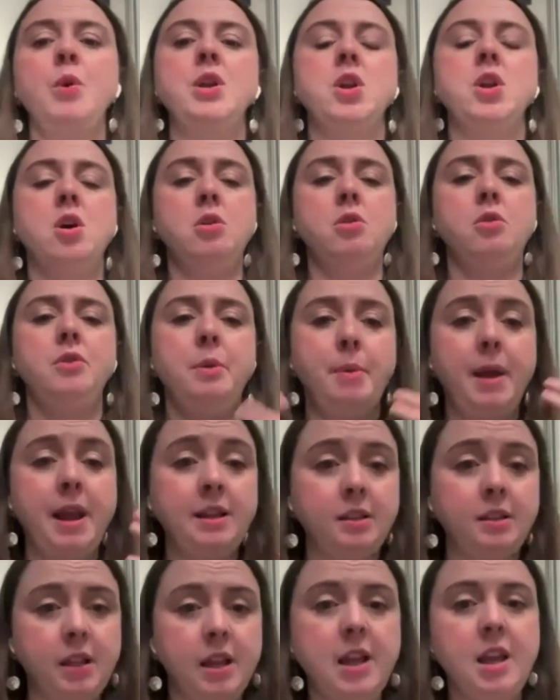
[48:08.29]
We know that
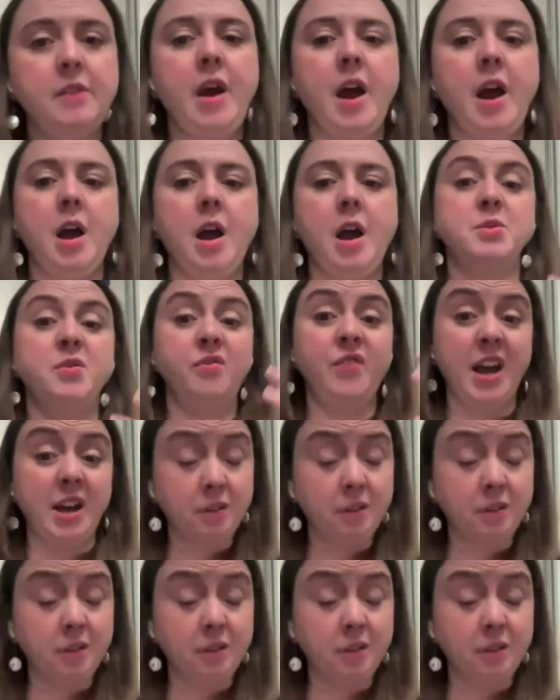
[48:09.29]
paid leave helps